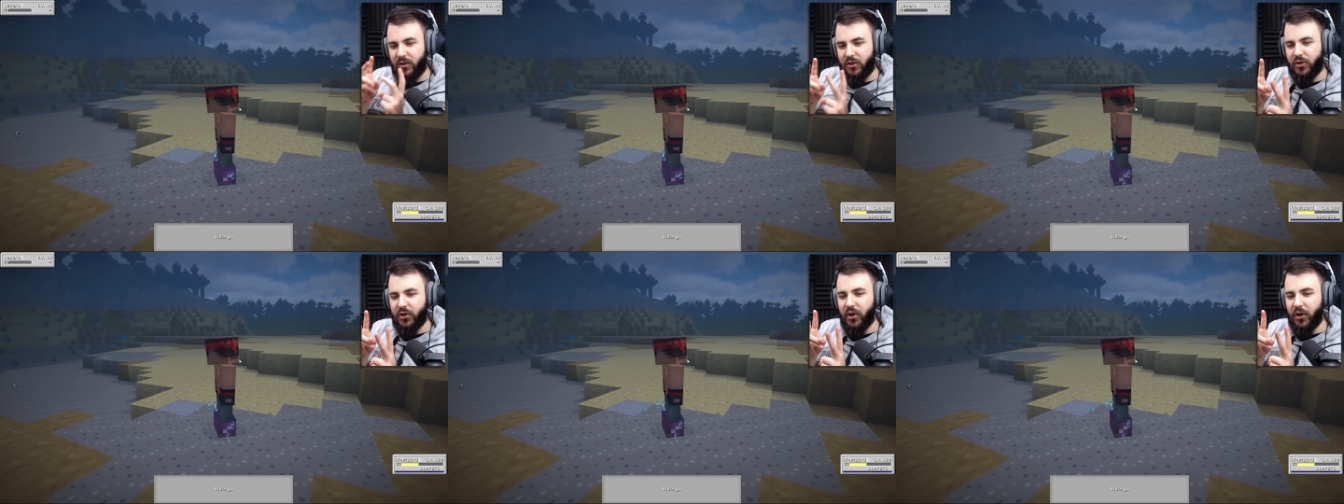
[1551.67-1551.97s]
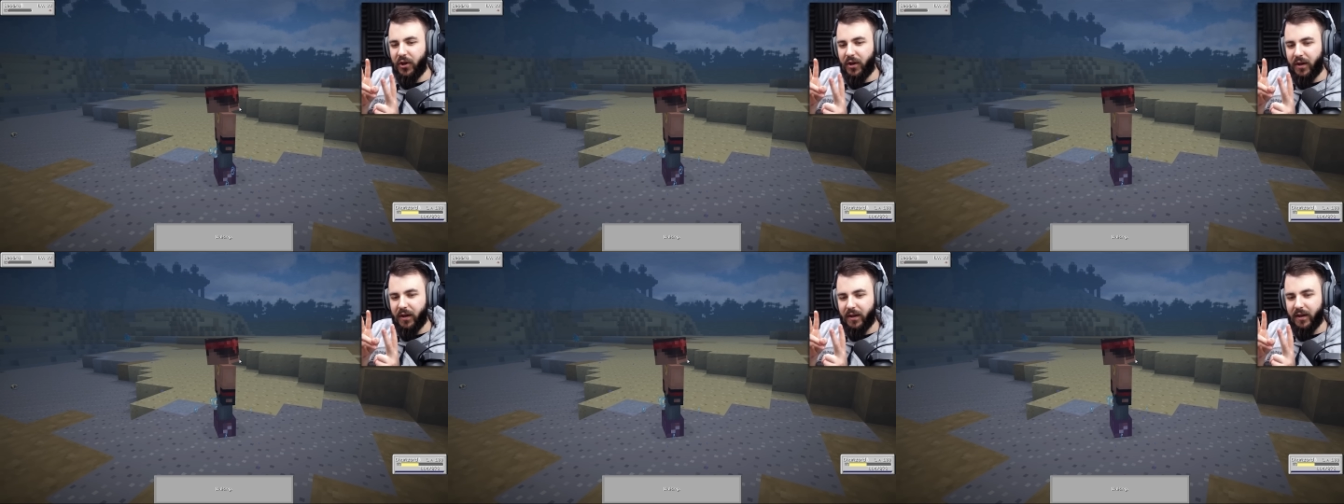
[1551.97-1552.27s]

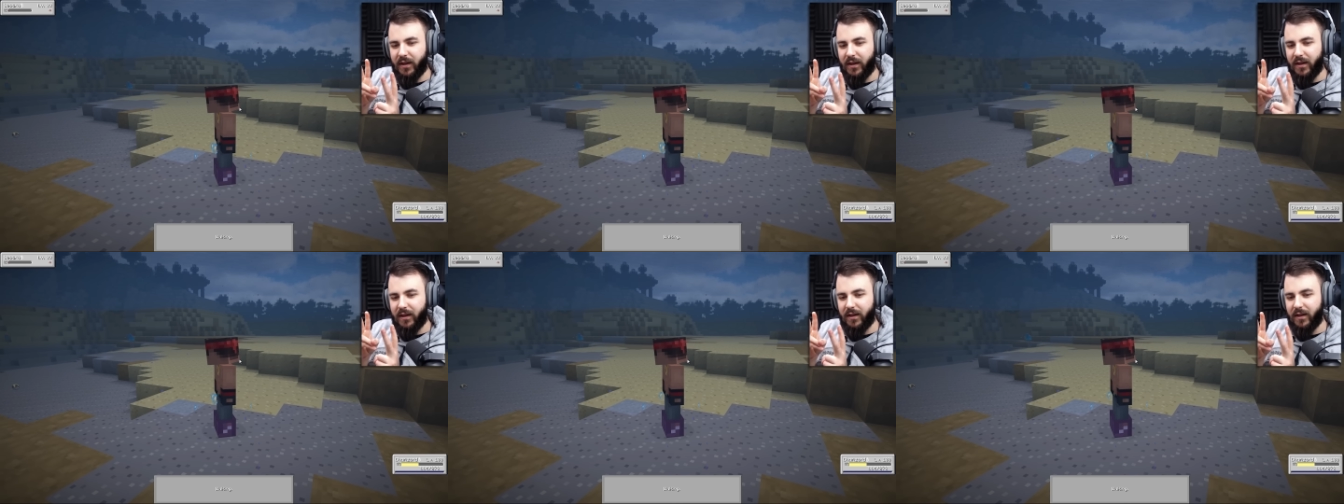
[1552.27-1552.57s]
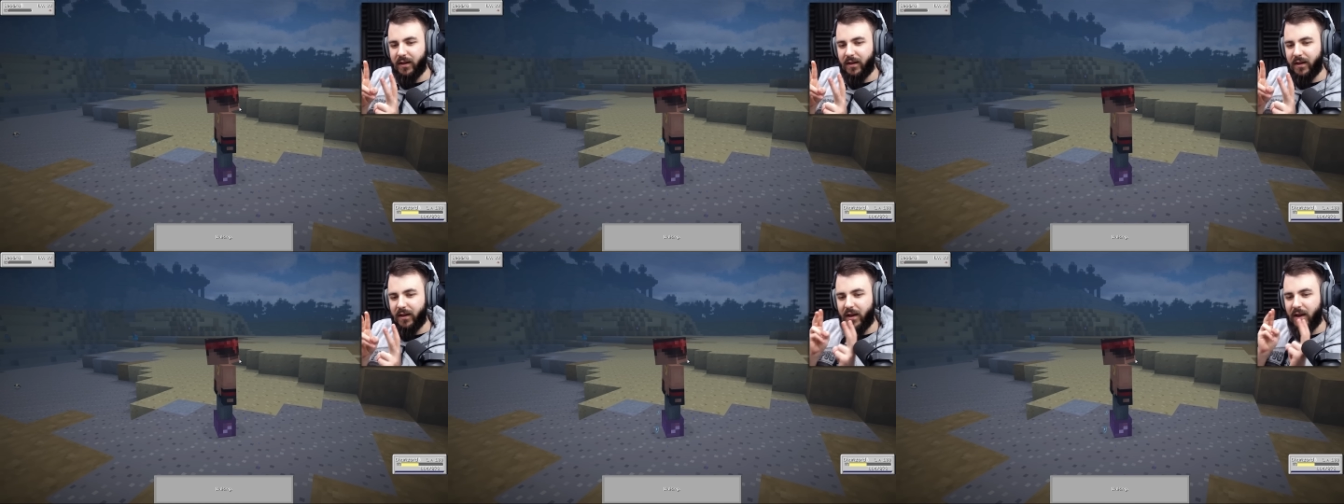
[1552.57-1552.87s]
Two.
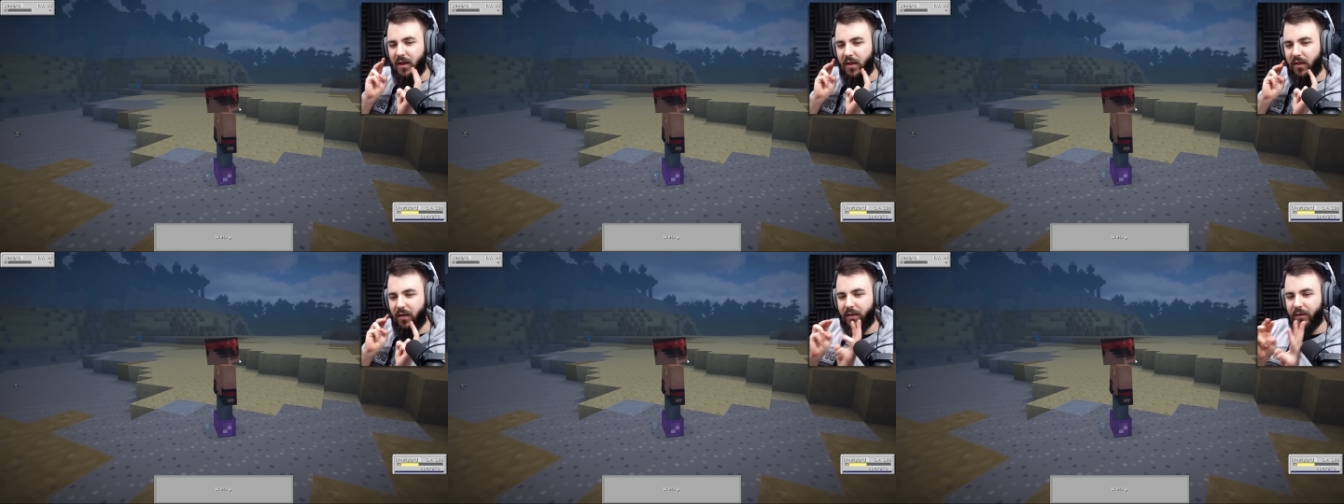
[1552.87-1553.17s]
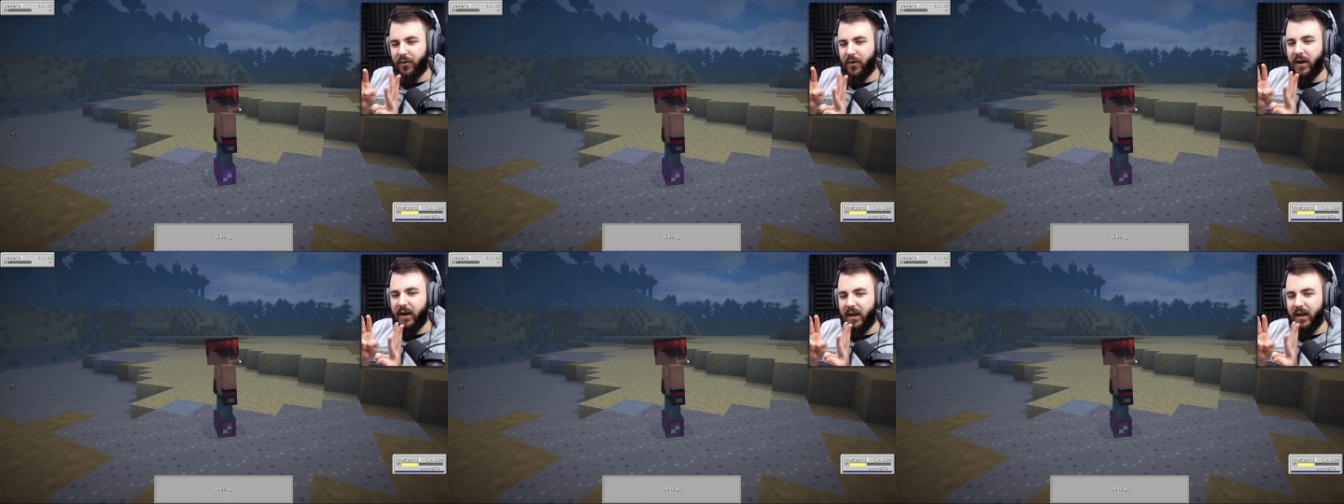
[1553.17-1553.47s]

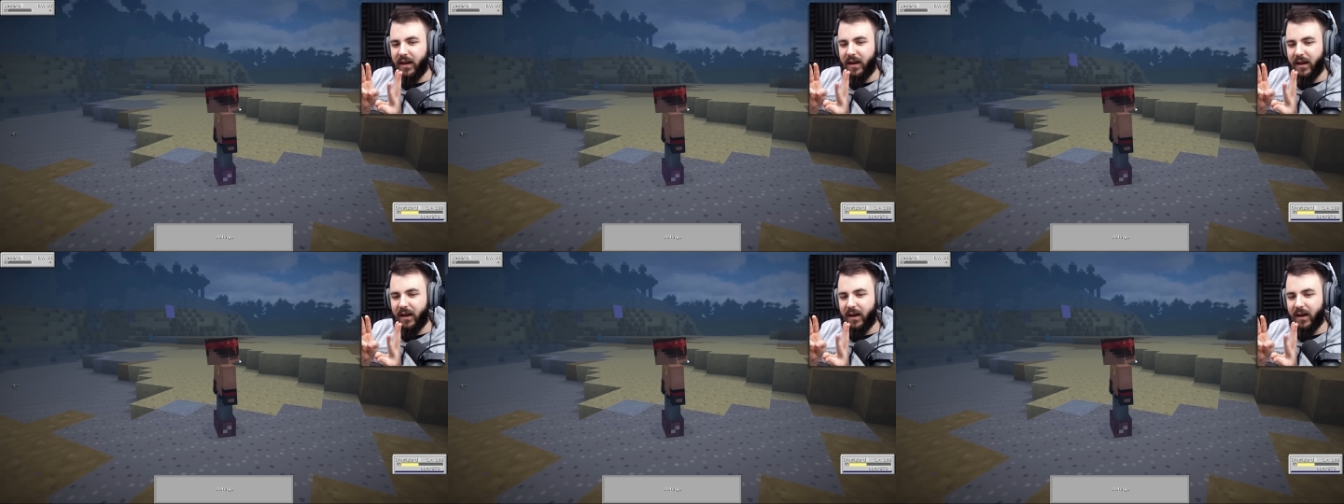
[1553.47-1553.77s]
Three.